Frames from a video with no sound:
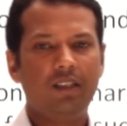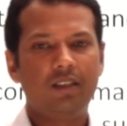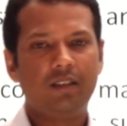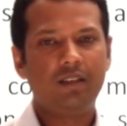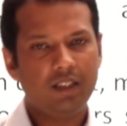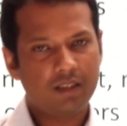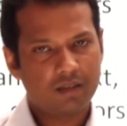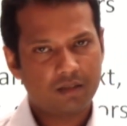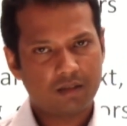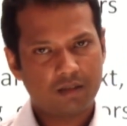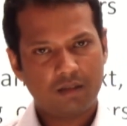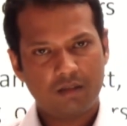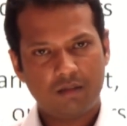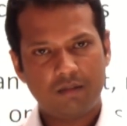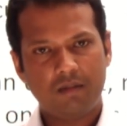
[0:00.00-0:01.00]
this
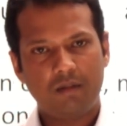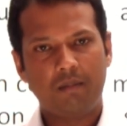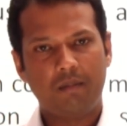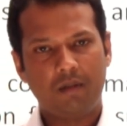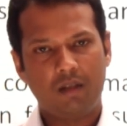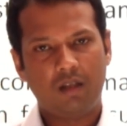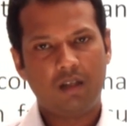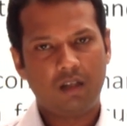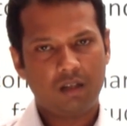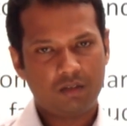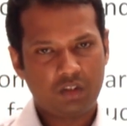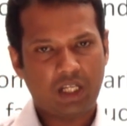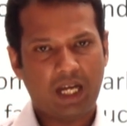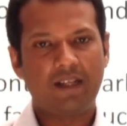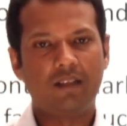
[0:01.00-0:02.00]

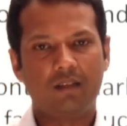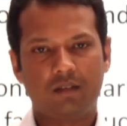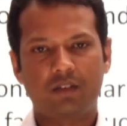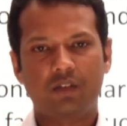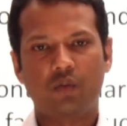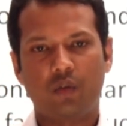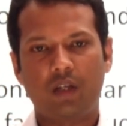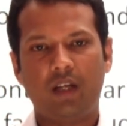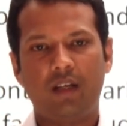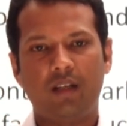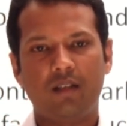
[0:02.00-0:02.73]
channels, okay,